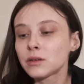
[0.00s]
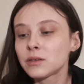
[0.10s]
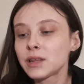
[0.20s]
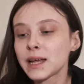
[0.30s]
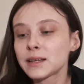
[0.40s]

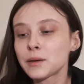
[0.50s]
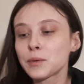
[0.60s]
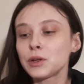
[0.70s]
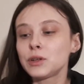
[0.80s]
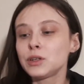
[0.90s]
that,
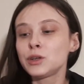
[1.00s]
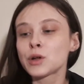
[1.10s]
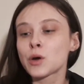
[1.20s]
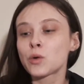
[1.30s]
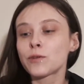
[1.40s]
you
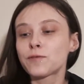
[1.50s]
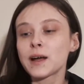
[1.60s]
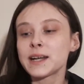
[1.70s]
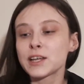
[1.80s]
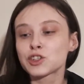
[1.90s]
know,
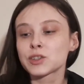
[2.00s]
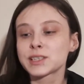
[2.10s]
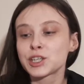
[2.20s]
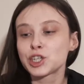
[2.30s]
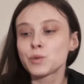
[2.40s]
financial
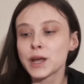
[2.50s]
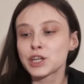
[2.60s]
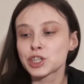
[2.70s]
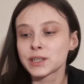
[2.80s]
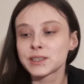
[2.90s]

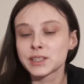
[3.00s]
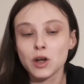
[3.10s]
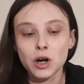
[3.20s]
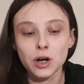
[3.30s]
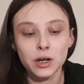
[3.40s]
situations
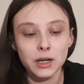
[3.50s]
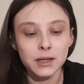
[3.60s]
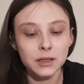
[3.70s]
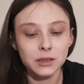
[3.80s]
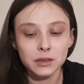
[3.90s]
are
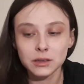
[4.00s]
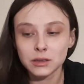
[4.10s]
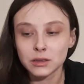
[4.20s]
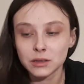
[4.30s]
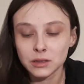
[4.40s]

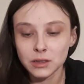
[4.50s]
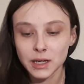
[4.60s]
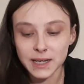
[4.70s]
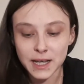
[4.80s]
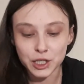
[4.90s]

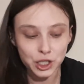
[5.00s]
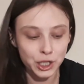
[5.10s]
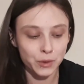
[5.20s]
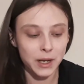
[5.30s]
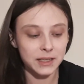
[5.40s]
an
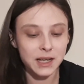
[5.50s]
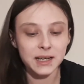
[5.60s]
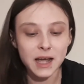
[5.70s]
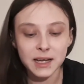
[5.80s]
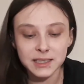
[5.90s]
issue, and
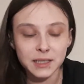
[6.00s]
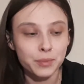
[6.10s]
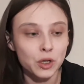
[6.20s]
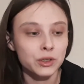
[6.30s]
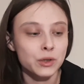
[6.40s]
I did
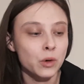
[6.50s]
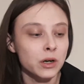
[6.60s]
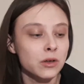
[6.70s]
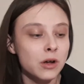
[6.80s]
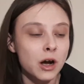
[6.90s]
pull an
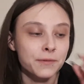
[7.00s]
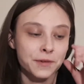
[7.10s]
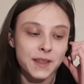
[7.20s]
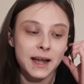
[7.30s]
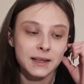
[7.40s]
oracle card
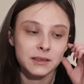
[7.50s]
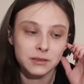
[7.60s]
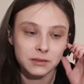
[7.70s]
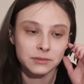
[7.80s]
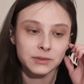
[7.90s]
for that
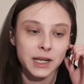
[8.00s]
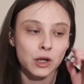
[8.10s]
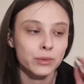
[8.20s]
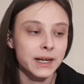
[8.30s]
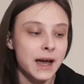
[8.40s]

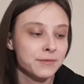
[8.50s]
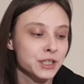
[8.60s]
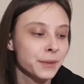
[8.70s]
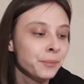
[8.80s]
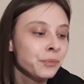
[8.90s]
I'll read
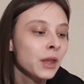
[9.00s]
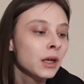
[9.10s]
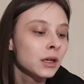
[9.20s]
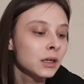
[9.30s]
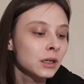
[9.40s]
after.
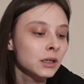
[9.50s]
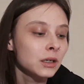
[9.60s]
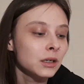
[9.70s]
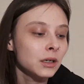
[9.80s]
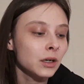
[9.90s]

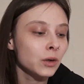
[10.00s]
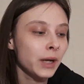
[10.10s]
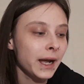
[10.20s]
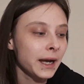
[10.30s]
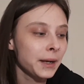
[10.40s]

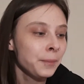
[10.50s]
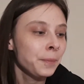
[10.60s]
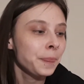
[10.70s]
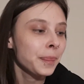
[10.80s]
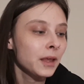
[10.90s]
Okay?
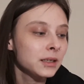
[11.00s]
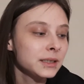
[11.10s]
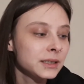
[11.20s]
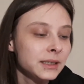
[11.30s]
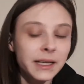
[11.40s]

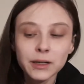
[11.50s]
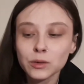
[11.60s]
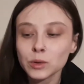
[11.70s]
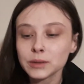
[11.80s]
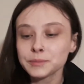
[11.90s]

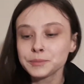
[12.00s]
Now,